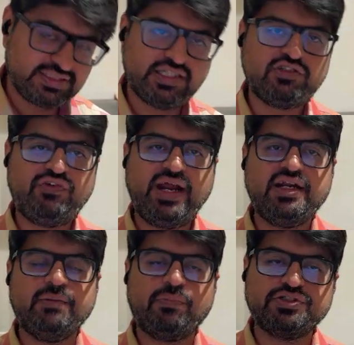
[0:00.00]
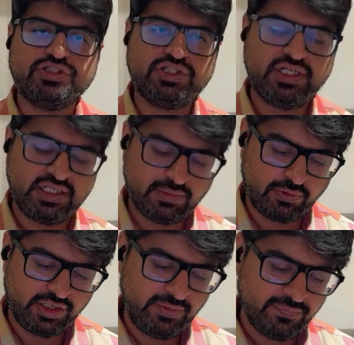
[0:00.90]
excess fat deposition in the
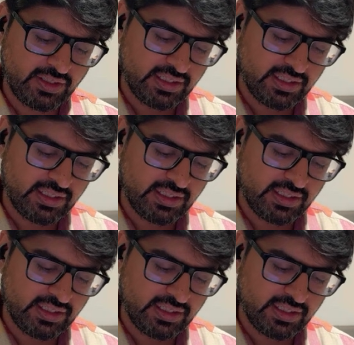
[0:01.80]
body.